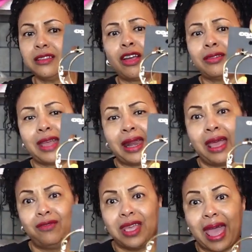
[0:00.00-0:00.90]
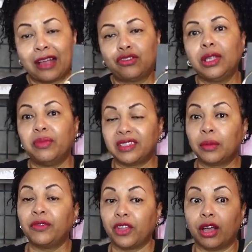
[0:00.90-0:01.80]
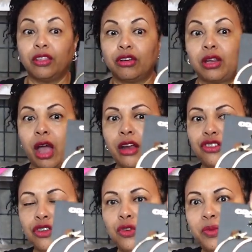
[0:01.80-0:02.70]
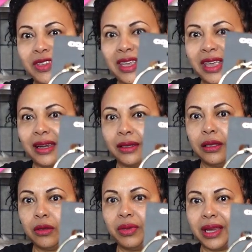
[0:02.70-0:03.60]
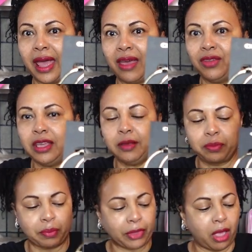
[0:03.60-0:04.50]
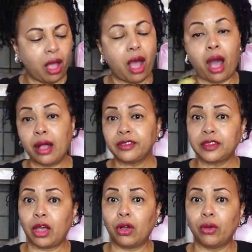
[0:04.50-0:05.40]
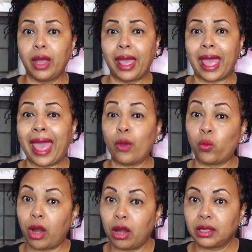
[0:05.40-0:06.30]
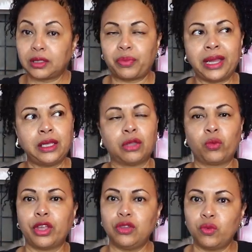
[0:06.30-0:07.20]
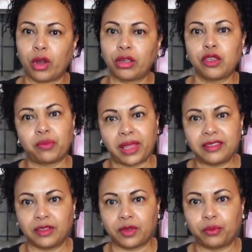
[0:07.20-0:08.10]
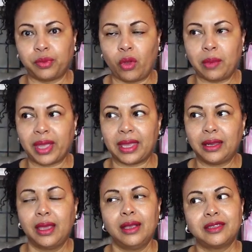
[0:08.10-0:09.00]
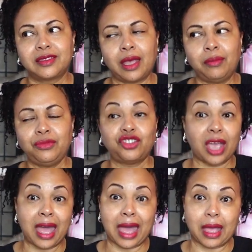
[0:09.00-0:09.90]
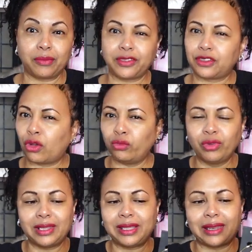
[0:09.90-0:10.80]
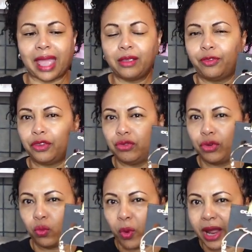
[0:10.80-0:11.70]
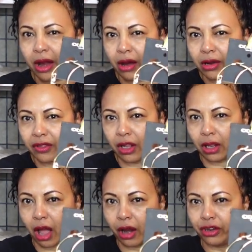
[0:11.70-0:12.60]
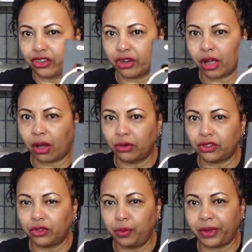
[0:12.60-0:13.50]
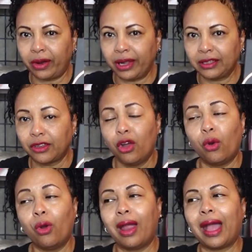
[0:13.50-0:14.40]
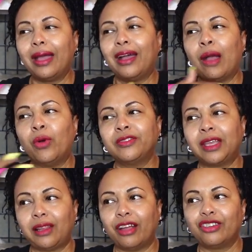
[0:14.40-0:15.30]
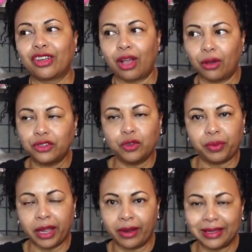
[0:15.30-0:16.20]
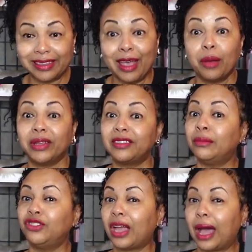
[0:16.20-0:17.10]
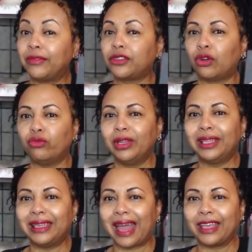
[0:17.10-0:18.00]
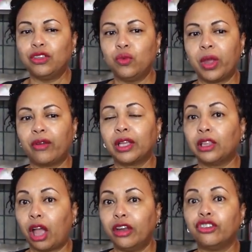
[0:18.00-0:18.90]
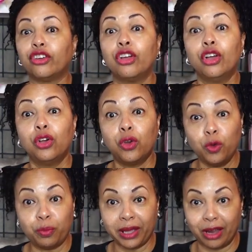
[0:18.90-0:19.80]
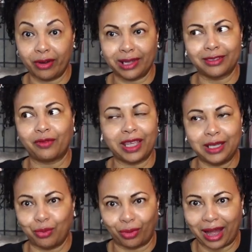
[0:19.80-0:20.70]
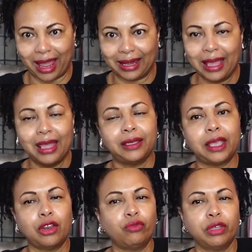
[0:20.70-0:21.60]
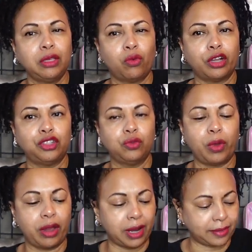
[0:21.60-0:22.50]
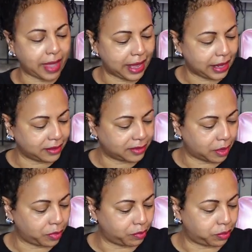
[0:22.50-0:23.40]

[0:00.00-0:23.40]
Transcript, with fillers: aren't that heavy actually, but some of the other larger hoops can get a little bit heavy. Also, at work, depending on where you work, your place of employment, some jobs don't really like for you to wear the larger Coach hoop earrings, or I won't say larger Coach hoop earrings, but some jobs don't really like you wearing larger hoop earrings of any brand. They don't really want you wearing that at some